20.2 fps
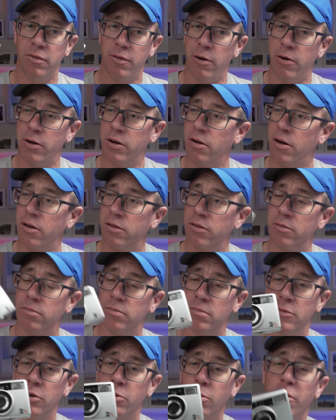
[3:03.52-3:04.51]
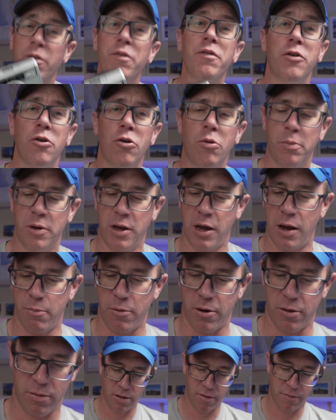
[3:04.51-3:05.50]
very nice little film
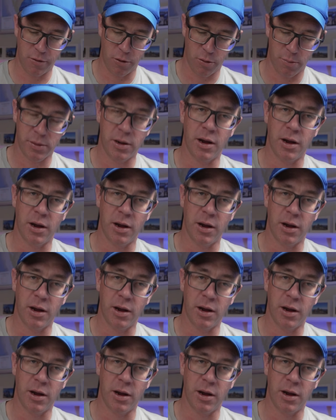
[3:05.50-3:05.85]
camera, a film